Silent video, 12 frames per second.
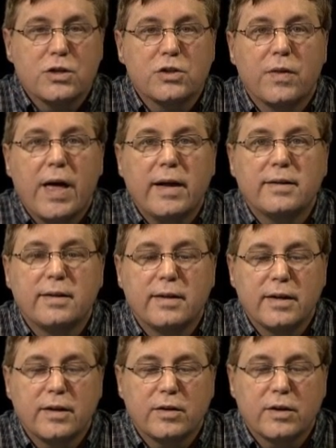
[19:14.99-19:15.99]
So
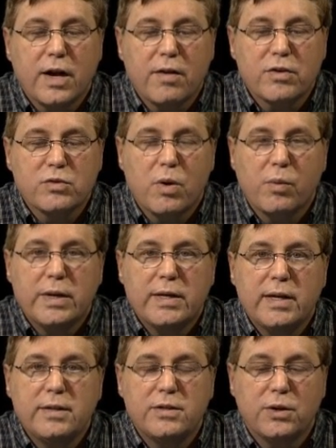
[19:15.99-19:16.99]
that covers what we
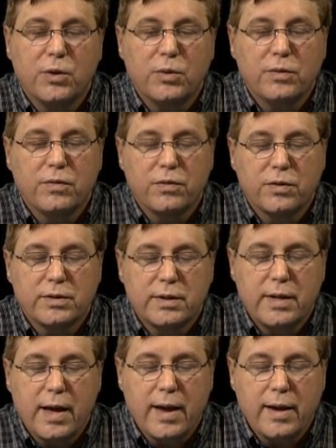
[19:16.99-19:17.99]
need to for
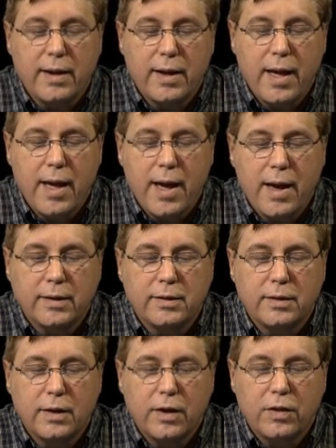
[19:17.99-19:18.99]
today.
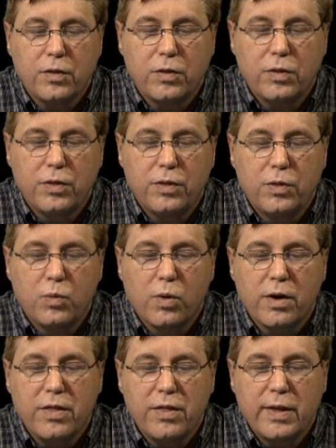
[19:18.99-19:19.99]
And
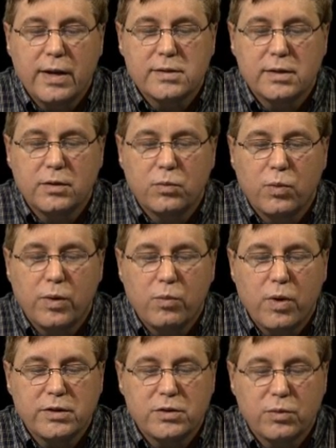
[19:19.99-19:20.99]
one of the things that we
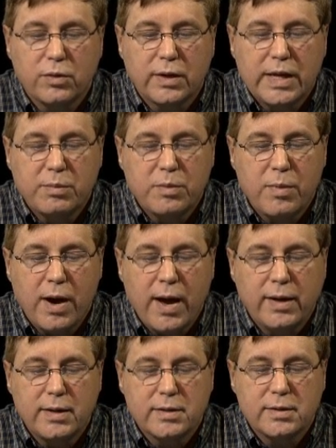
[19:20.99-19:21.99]
want to keep in
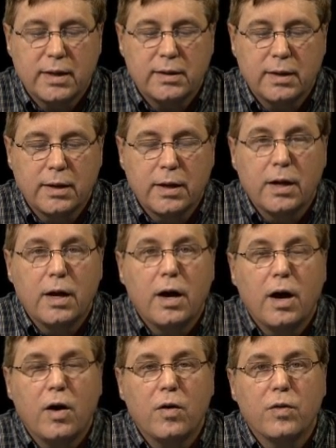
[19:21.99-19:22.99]
mind is that
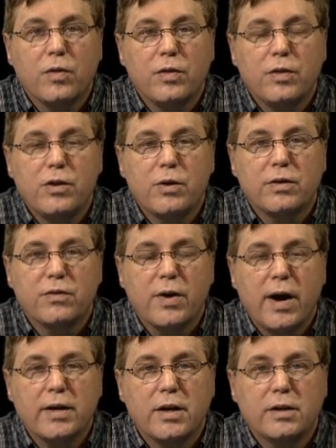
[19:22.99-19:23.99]
you can
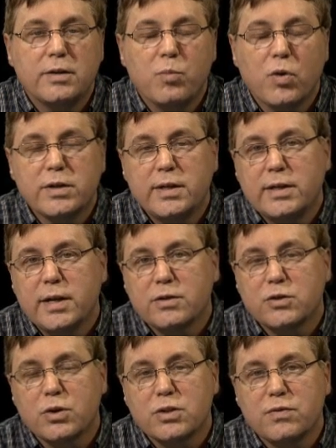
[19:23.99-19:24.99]
find a more
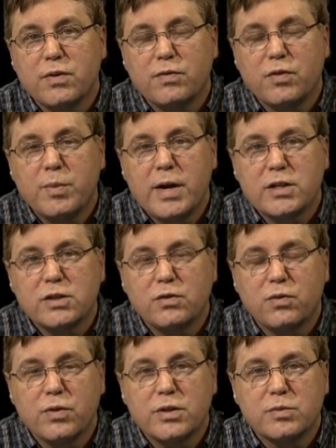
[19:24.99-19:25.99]
detailed source of
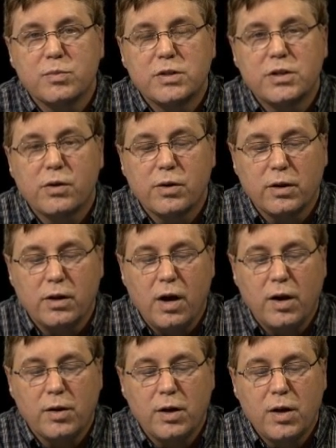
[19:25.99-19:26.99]
information for this material
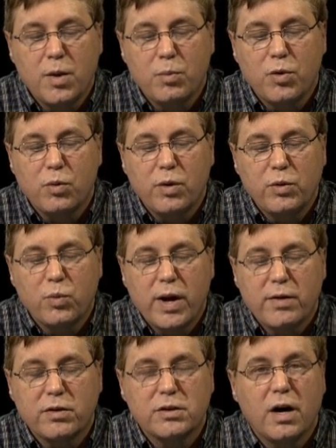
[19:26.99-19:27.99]
on
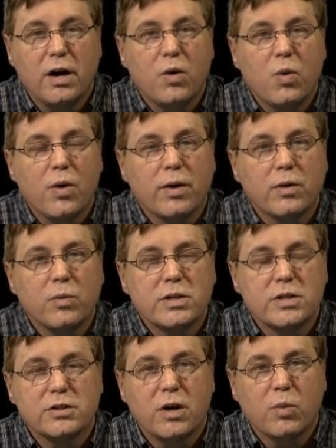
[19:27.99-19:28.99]
bullrunwaiver.org,
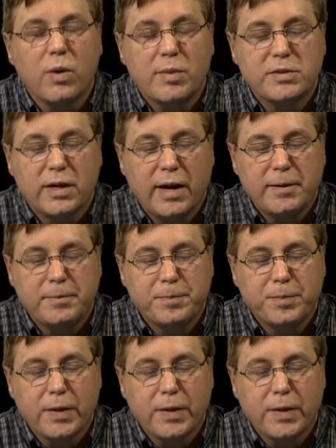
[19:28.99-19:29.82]
which is our website,